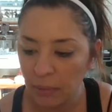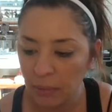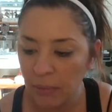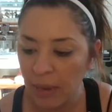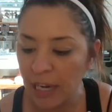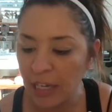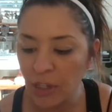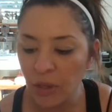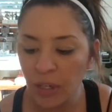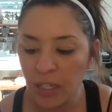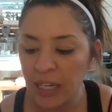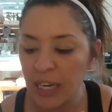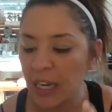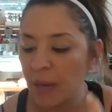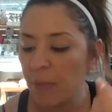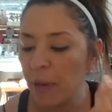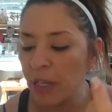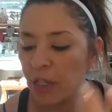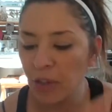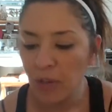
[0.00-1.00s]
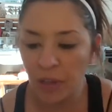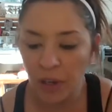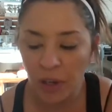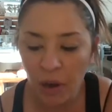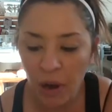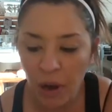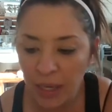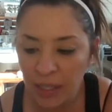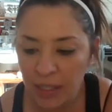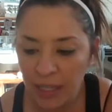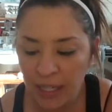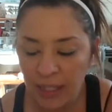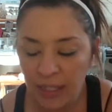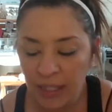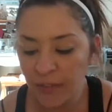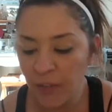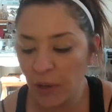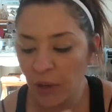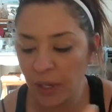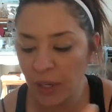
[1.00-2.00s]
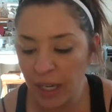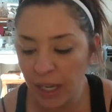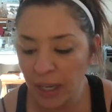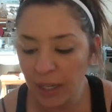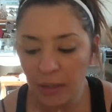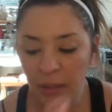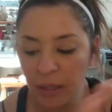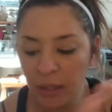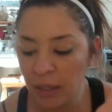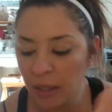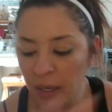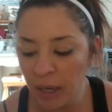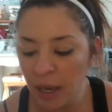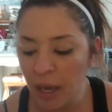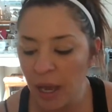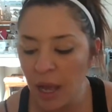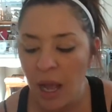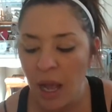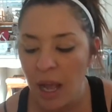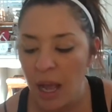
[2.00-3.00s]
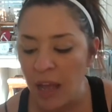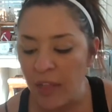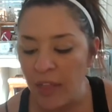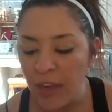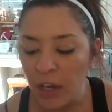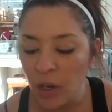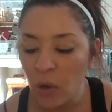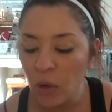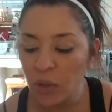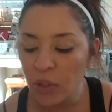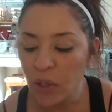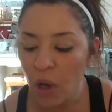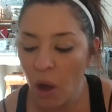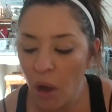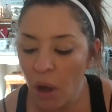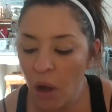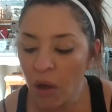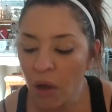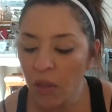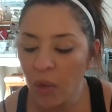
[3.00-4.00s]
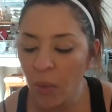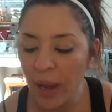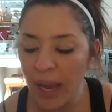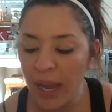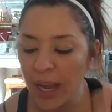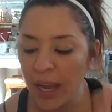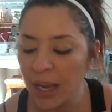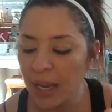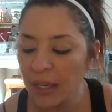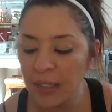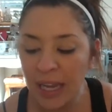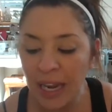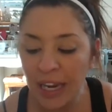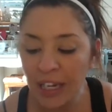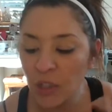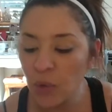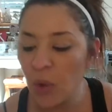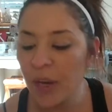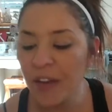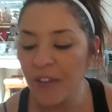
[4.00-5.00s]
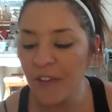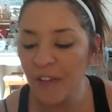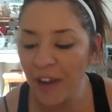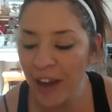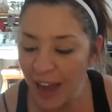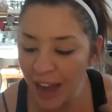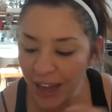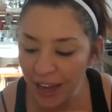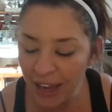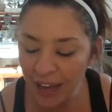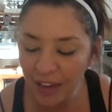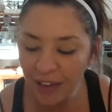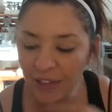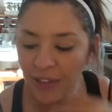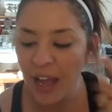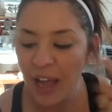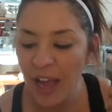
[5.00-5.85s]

Make sure to take a picture of the contents of your kit, and then it goes all the way day 25.